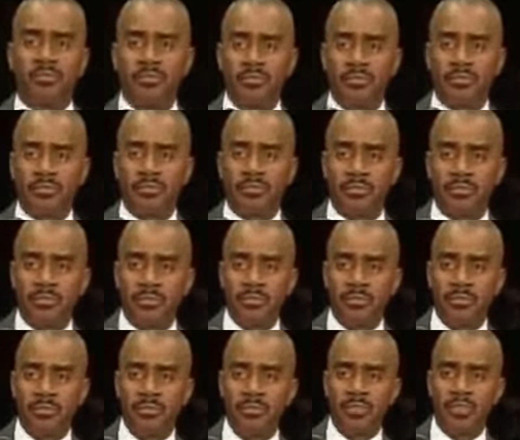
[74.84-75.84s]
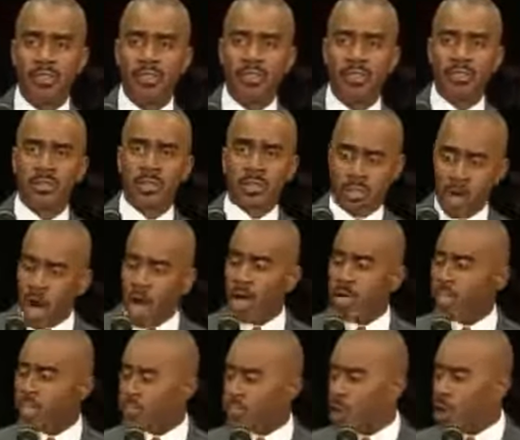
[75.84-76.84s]
That's right.
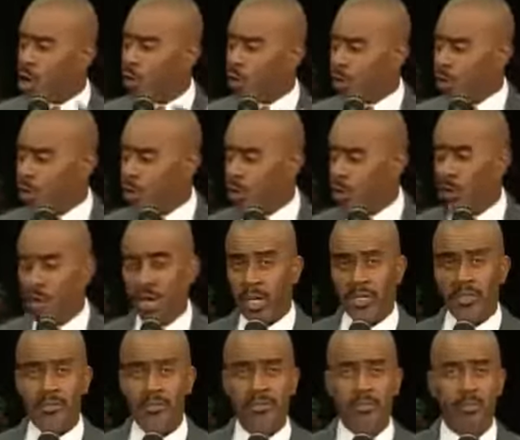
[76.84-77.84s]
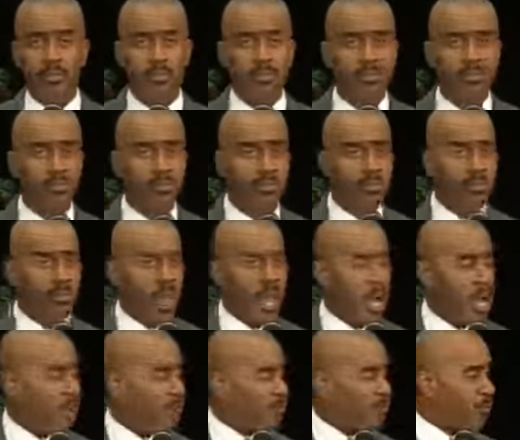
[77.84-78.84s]
God is the only one right. That's right.
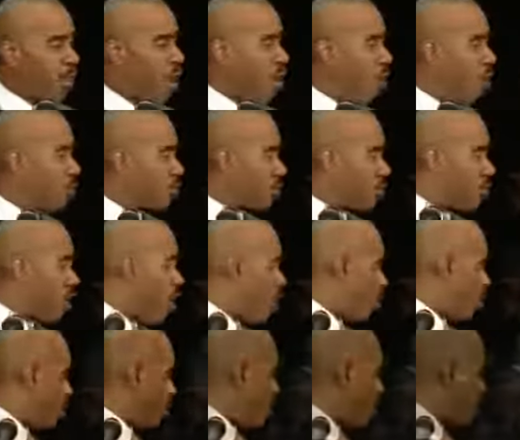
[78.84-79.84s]
There are flaws in all of